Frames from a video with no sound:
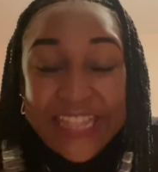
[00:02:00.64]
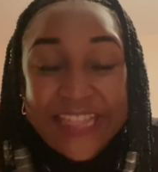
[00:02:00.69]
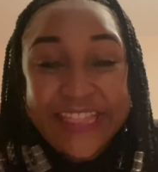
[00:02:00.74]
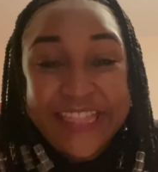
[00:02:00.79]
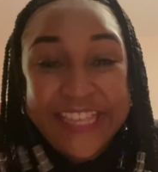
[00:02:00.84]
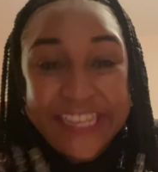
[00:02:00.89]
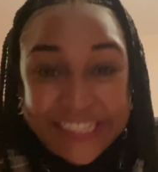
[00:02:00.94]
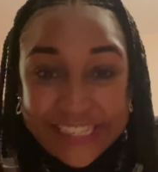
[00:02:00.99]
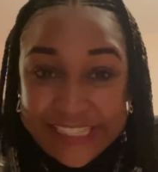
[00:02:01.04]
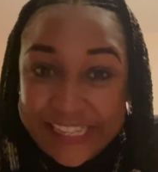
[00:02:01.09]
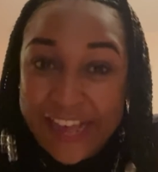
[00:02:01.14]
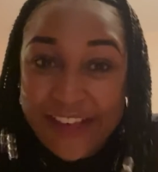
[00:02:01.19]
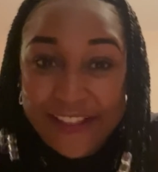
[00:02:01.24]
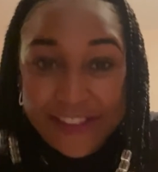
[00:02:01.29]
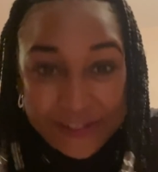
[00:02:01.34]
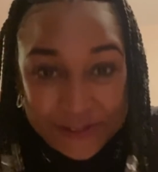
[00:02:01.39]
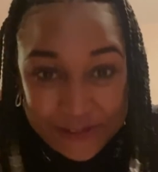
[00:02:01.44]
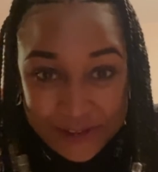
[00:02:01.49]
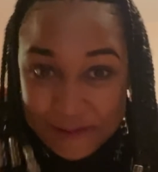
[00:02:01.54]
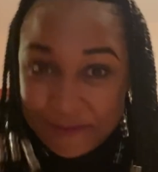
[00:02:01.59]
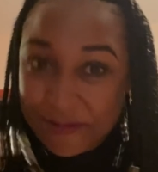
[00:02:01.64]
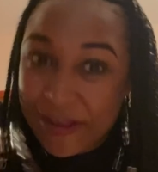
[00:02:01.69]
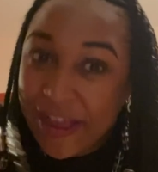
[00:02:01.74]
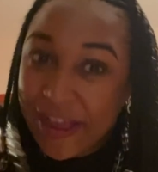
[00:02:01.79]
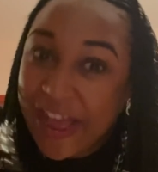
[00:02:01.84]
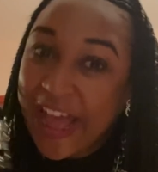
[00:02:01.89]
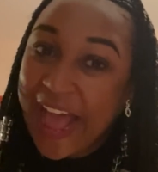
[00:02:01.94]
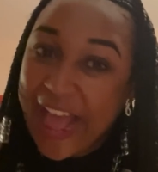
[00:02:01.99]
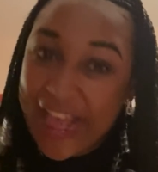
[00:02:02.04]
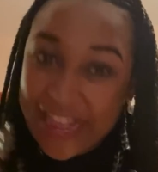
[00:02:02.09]
this is how the trip
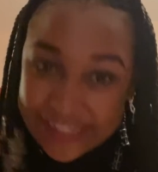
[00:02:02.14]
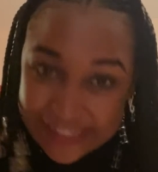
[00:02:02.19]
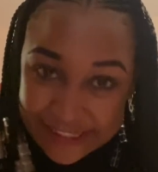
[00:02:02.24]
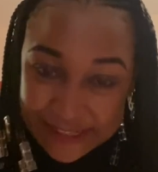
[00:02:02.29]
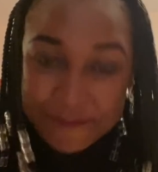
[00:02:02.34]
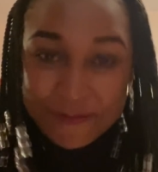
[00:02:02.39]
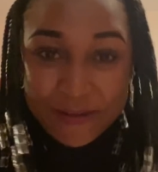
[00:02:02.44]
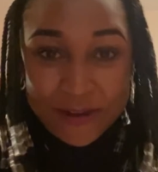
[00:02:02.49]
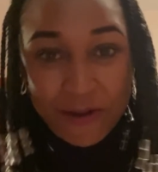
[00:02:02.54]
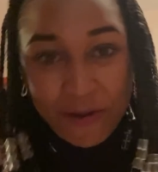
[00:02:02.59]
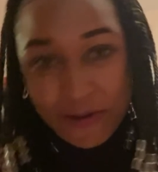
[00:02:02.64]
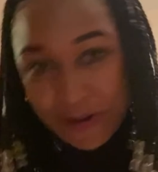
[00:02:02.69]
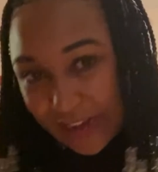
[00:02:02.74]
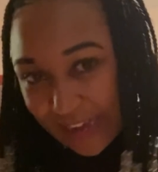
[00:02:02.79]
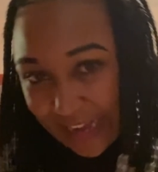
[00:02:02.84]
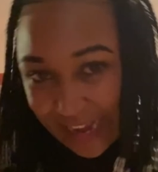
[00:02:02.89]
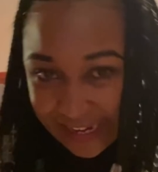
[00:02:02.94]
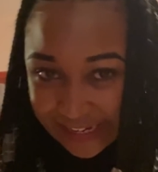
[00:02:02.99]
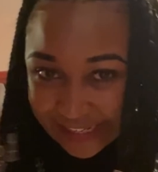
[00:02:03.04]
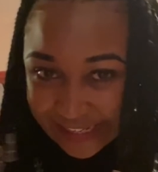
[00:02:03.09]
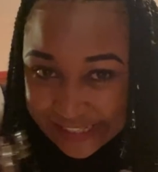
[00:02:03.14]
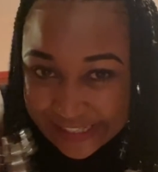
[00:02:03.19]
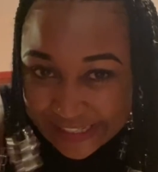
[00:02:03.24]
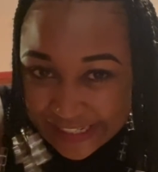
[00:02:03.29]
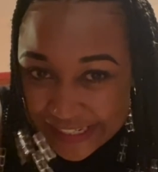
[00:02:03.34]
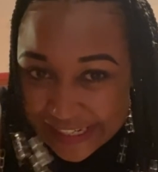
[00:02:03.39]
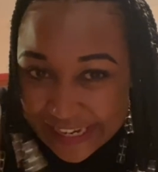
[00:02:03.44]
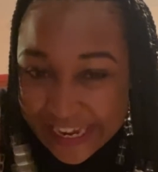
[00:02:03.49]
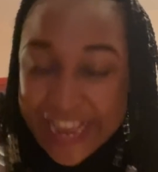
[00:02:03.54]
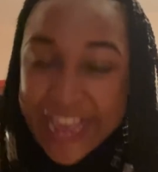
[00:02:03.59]
has been
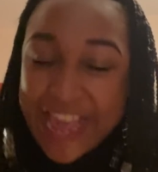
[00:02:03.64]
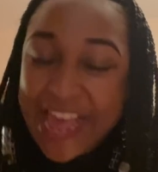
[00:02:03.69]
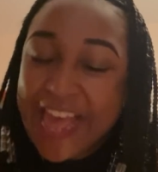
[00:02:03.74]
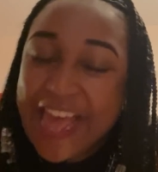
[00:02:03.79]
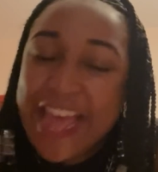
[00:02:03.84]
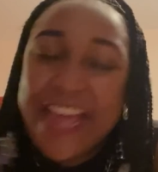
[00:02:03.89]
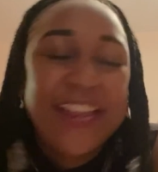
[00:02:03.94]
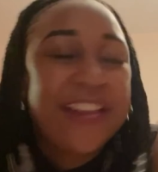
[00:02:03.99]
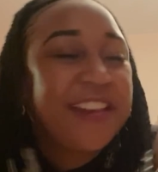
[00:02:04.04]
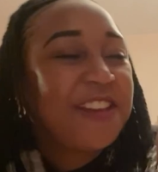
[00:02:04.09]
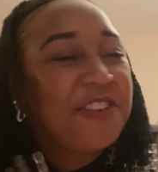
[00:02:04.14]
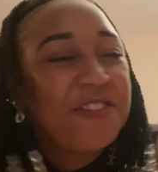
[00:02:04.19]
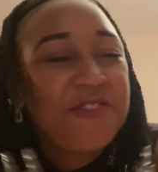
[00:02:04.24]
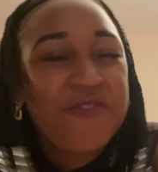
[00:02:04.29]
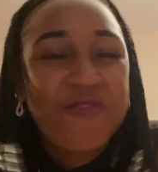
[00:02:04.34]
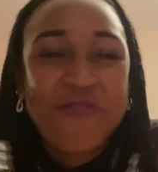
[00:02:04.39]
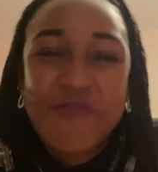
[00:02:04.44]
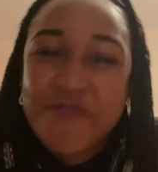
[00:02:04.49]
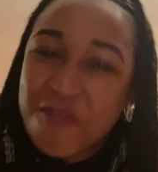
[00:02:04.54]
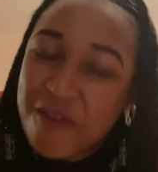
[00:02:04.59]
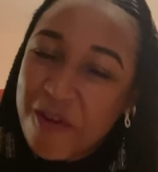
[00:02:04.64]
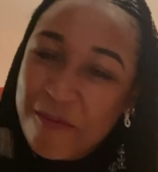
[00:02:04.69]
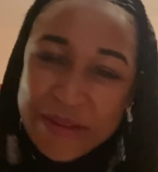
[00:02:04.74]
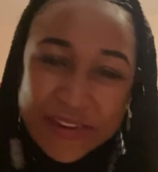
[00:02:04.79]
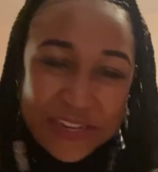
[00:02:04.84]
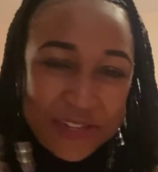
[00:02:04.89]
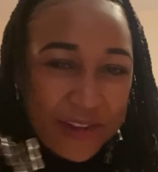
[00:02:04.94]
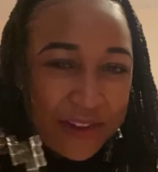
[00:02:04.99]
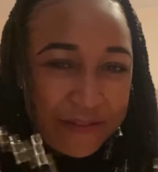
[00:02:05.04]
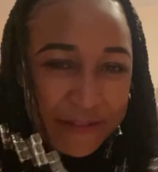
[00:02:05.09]
organized. And you know my
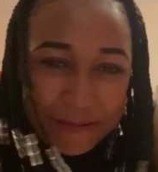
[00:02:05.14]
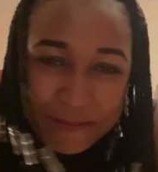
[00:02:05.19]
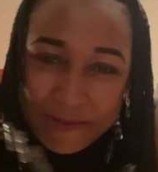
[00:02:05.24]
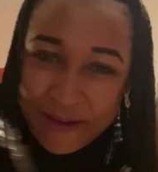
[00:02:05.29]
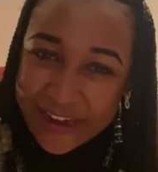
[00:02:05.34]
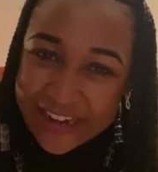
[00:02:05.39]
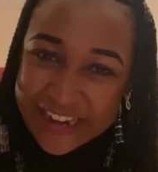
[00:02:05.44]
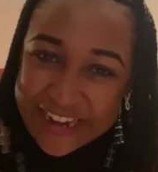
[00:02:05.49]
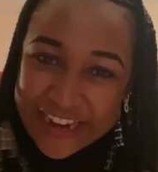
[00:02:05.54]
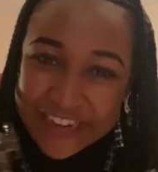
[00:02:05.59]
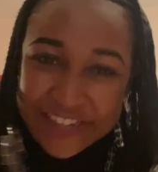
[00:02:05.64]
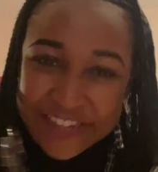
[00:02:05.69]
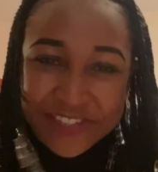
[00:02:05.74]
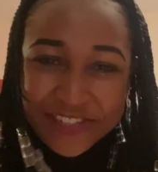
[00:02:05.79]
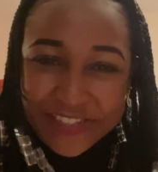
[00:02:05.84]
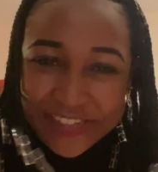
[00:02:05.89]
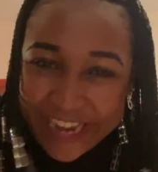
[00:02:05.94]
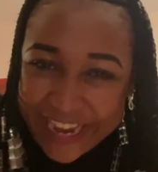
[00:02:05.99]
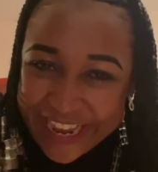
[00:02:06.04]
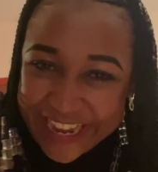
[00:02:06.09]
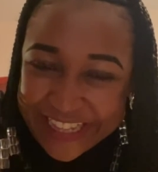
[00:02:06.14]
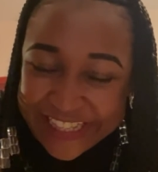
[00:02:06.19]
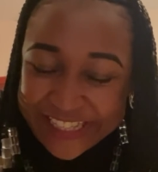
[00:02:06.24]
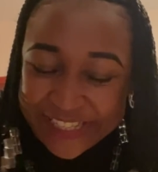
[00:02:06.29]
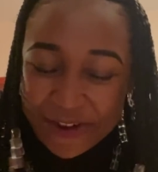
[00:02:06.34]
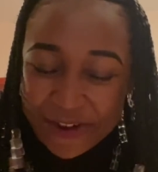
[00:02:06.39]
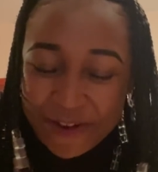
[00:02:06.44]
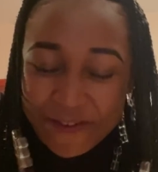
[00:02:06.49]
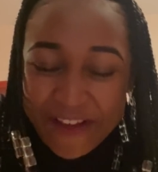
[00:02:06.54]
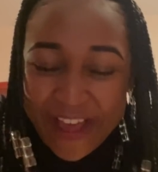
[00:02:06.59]
travel partner, Shades
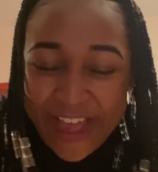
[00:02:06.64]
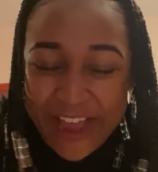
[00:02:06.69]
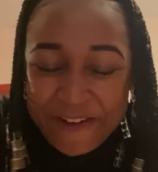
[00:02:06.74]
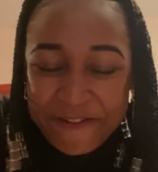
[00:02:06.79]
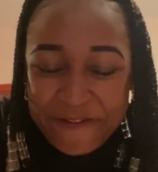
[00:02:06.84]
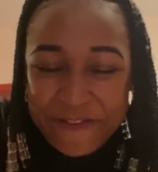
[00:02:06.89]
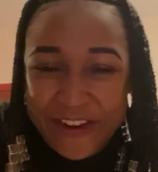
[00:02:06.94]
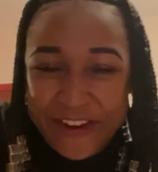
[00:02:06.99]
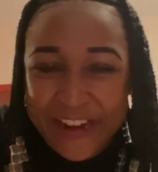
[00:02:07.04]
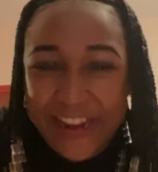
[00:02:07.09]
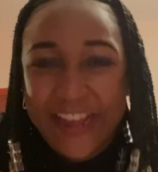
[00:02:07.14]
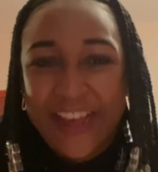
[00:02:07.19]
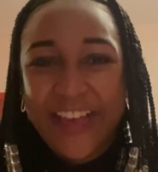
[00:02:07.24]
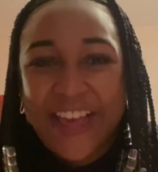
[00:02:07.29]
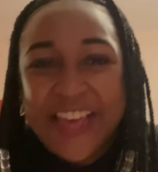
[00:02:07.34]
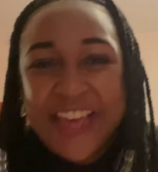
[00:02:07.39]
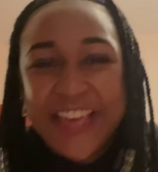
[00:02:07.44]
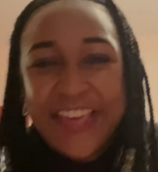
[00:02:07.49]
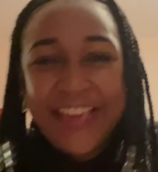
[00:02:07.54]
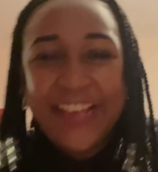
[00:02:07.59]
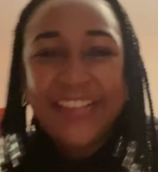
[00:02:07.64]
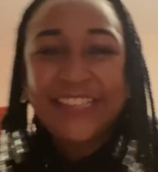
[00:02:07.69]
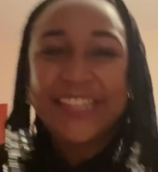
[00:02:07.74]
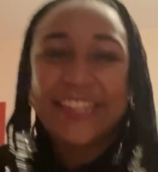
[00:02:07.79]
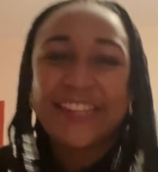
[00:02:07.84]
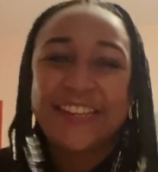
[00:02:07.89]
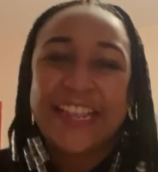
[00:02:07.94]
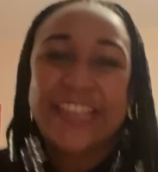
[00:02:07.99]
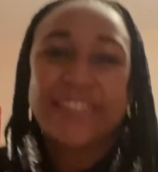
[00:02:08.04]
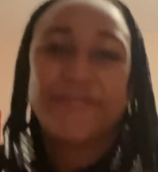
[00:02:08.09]
of Africa. He's
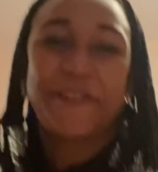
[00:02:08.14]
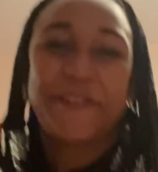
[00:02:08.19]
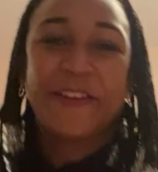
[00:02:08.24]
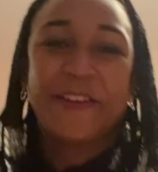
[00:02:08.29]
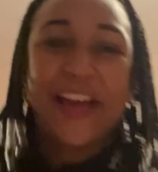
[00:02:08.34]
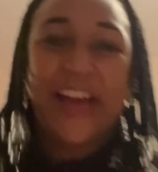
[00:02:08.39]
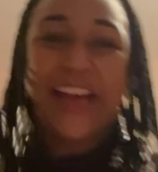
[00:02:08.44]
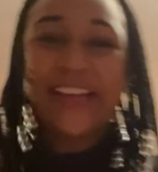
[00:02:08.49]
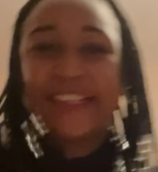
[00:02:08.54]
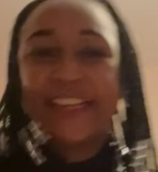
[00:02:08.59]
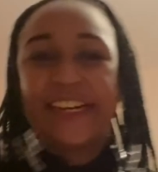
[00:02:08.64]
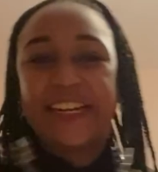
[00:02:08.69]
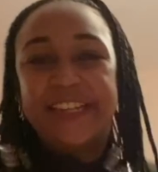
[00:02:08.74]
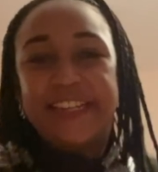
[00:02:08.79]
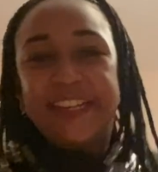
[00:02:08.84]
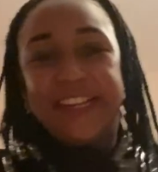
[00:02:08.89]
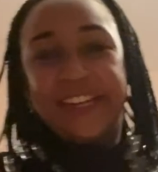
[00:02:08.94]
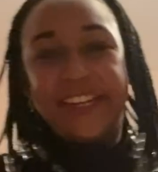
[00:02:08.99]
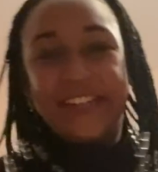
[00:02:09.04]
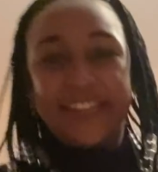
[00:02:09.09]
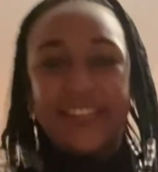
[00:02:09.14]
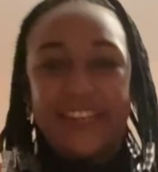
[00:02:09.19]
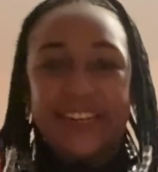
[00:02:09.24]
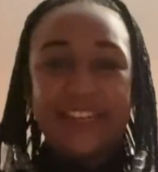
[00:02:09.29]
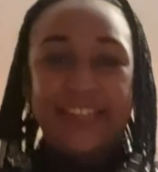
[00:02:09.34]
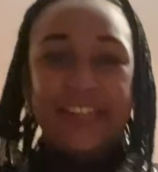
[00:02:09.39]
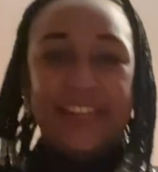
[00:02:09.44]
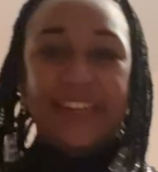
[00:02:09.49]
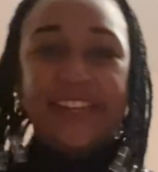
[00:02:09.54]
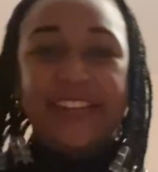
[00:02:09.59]
little dance for you guys. Dun, dun,
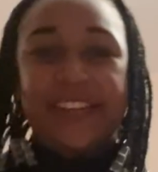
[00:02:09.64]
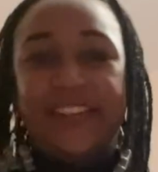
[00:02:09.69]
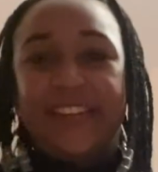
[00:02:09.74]
dun,